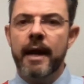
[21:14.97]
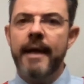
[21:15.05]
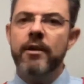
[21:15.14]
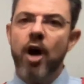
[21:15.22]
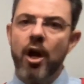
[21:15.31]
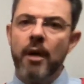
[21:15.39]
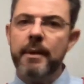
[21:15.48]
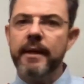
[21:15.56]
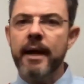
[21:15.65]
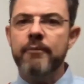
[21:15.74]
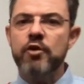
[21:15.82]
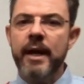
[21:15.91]
And the argument
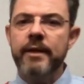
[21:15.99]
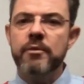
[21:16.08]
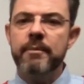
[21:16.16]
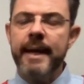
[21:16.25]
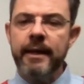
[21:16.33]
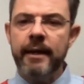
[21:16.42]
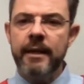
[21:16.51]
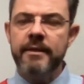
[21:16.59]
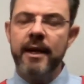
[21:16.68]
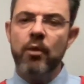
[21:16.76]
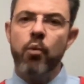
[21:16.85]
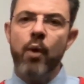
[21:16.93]
that I'm trying to make here is
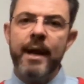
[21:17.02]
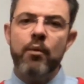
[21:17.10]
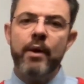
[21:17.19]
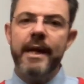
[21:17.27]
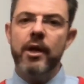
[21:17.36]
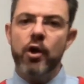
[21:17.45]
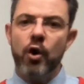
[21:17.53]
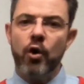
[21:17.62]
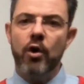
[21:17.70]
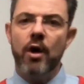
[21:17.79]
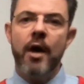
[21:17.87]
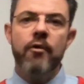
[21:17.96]
that when we
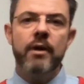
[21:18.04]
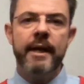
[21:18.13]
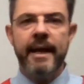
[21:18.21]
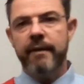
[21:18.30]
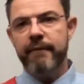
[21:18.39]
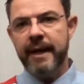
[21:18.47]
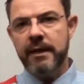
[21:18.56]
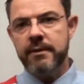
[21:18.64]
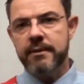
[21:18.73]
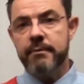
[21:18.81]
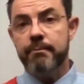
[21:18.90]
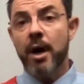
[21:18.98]
look only at
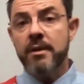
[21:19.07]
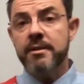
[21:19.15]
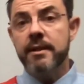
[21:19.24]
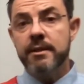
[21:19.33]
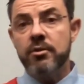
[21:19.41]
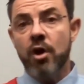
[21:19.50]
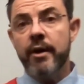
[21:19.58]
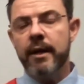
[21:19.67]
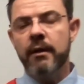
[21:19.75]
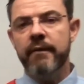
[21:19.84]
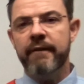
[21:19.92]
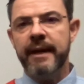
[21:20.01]
events, past
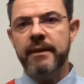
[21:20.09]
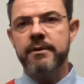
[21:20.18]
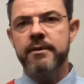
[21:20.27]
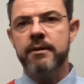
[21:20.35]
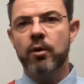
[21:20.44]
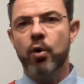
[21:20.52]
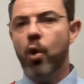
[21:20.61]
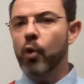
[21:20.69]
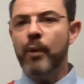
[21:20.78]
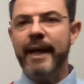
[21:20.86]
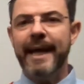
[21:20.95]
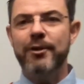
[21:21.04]
historical events, all
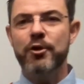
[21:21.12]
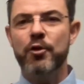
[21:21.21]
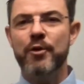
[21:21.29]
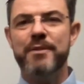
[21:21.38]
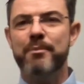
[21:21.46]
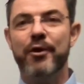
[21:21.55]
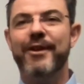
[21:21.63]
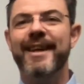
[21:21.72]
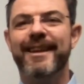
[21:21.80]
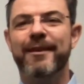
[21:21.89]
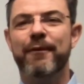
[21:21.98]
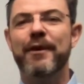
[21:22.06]
we get to do is
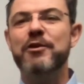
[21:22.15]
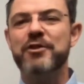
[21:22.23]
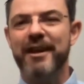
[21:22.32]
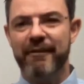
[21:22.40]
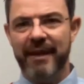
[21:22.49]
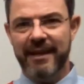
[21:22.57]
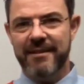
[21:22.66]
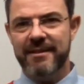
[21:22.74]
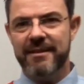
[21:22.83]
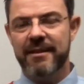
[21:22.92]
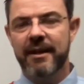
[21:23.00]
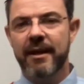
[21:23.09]
predict future
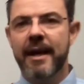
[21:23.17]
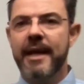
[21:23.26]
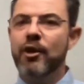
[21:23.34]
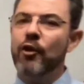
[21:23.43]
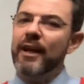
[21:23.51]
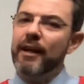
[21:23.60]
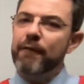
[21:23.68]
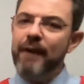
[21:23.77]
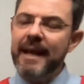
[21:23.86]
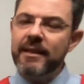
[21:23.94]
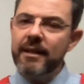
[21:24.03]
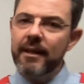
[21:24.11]
events. You can
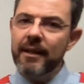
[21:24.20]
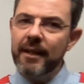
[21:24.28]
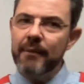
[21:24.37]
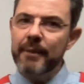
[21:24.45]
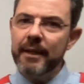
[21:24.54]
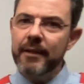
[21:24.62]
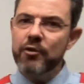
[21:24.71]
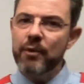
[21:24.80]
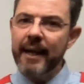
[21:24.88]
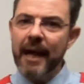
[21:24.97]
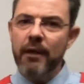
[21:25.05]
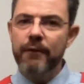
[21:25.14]
inflate it a little bit to
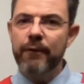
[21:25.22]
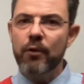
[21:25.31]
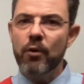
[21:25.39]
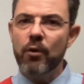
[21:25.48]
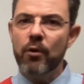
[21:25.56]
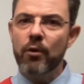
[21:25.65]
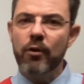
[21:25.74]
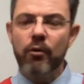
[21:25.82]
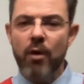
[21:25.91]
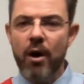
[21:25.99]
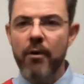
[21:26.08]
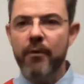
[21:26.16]
account for
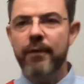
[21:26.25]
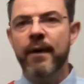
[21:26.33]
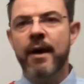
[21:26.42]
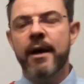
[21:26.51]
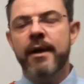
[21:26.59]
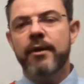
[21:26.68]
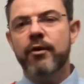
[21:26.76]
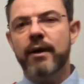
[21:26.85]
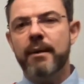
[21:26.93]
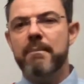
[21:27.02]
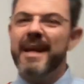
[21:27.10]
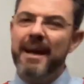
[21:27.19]
growth. You
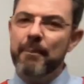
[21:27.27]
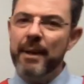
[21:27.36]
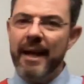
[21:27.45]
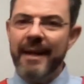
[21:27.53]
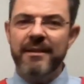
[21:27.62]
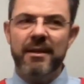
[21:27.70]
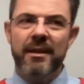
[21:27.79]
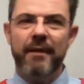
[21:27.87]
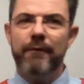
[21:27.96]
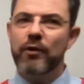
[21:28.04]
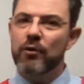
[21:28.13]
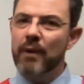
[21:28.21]
can manipulate it
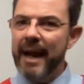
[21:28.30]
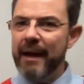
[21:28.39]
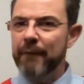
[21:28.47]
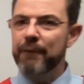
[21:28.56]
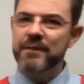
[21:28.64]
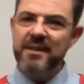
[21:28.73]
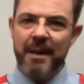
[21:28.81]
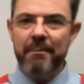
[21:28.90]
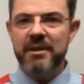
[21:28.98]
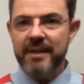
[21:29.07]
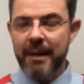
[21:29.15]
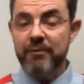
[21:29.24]
if you have
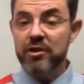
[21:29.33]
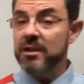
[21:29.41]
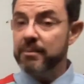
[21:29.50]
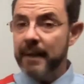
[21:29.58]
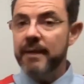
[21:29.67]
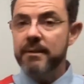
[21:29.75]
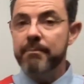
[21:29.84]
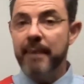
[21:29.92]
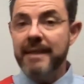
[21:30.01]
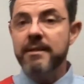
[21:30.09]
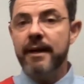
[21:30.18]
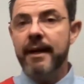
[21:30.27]
some assumptions, but it's
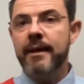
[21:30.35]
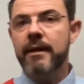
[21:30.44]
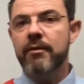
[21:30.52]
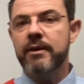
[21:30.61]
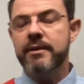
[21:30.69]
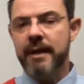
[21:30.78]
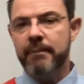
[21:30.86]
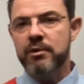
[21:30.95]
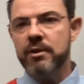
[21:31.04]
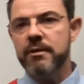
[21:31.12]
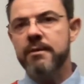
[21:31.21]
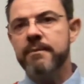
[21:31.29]
based under
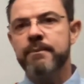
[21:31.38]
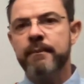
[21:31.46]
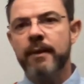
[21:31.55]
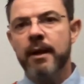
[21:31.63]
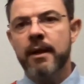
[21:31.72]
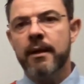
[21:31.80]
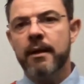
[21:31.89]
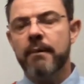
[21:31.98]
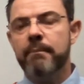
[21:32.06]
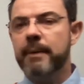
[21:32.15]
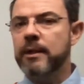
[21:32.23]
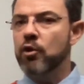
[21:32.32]
assumptions.
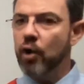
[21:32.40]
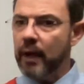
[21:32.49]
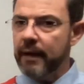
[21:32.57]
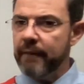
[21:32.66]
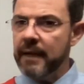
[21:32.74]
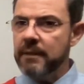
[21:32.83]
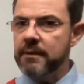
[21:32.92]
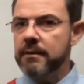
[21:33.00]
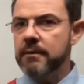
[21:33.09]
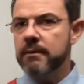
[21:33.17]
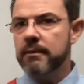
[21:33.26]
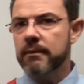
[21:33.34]
But you look at
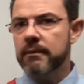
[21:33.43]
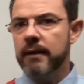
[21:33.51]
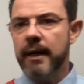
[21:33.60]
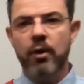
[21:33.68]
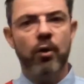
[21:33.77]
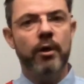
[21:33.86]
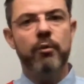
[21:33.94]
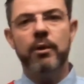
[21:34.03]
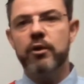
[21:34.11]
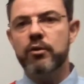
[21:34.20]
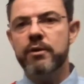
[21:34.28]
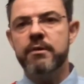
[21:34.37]
events, and all you will
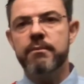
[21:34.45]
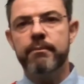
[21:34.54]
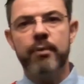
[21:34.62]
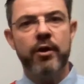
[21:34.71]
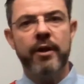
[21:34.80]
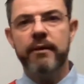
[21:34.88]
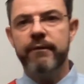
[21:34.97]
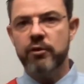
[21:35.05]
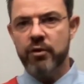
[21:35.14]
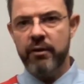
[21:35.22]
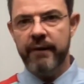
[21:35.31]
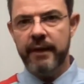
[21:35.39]
do is predict
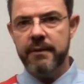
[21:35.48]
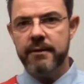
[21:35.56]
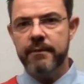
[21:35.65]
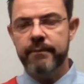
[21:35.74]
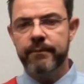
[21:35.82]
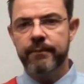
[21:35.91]
future events.